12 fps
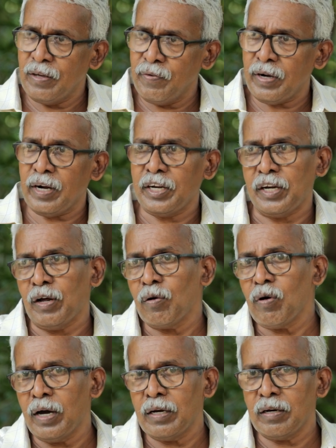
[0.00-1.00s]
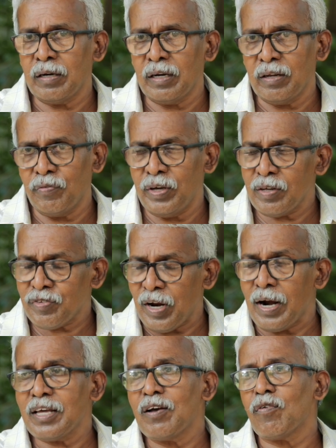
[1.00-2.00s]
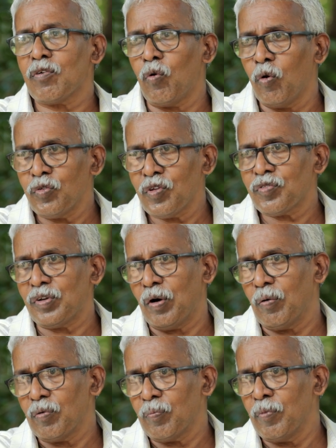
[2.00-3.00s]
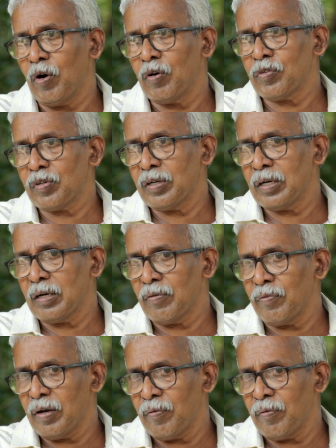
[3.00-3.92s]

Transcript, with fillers: even right now and we are starting our courses now because uh,